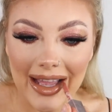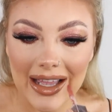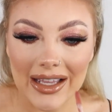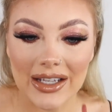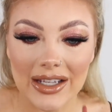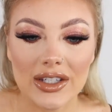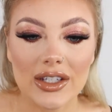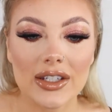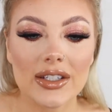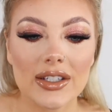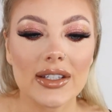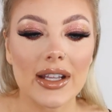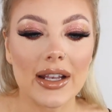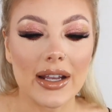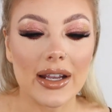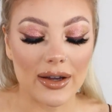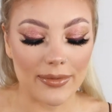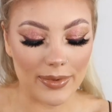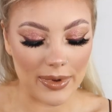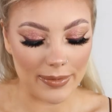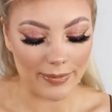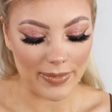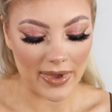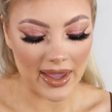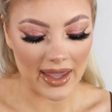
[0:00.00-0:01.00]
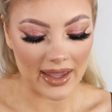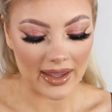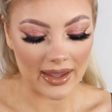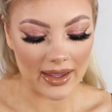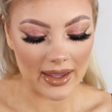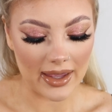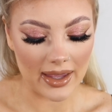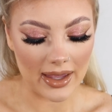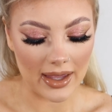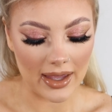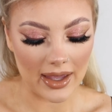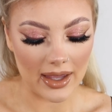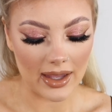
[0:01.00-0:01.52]
It's just a little bit
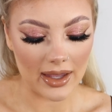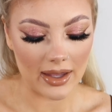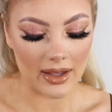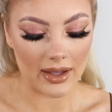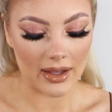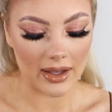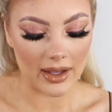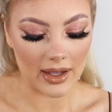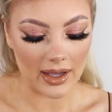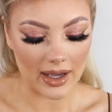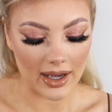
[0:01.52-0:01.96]
pinky.